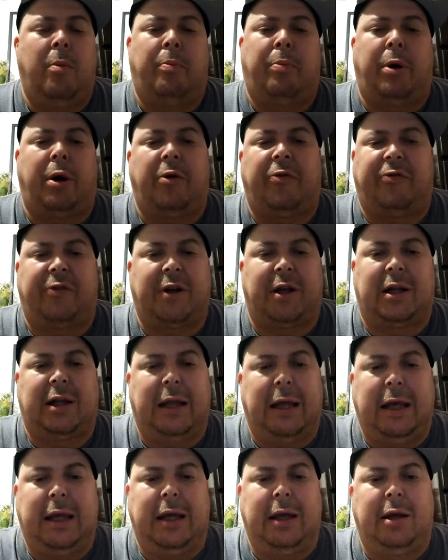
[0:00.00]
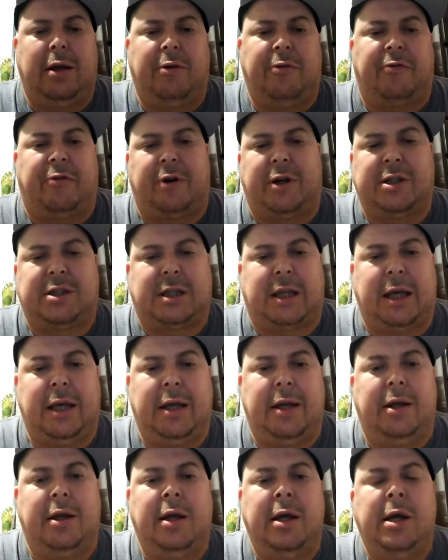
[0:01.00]
perfect league for this
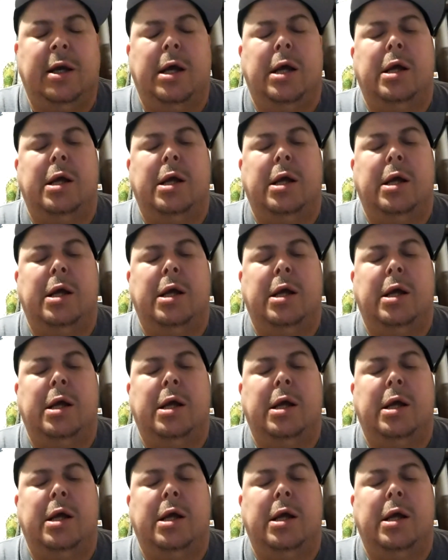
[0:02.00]
kid